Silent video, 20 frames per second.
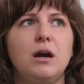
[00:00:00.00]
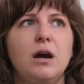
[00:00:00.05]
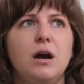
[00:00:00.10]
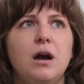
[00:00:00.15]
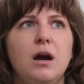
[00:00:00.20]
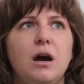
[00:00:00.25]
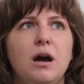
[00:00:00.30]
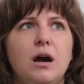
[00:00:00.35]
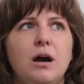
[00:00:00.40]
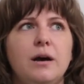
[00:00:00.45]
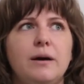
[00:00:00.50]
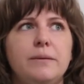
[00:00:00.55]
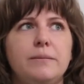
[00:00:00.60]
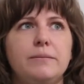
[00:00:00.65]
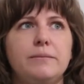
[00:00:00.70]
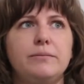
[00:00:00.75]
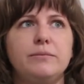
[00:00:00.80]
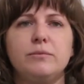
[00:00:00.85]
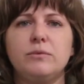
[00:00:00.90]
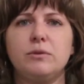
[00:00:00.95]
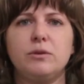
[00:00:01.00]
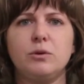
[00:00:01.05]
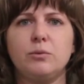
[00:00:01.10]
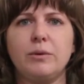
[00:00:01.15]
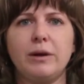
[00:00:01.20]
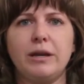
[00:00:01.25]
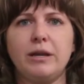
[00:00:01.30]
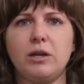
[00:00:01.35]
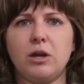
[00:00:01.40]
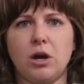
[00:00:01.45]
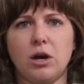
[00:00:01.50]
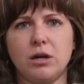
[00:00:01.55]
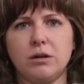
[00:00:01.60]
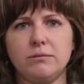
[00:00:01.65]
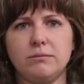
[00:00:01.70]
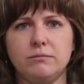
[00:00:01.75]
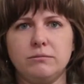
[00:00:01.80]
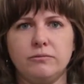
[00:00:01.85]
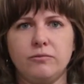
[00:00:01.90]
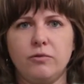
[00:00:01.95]
the right yarn
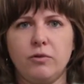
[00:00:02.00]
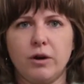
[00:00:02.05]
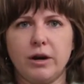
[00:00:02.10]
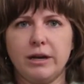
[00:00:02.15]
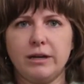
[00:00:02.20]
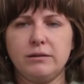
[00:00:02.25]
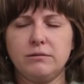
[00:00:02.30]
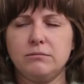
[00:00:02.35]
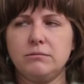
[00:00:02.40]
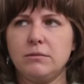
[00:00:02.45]
for it.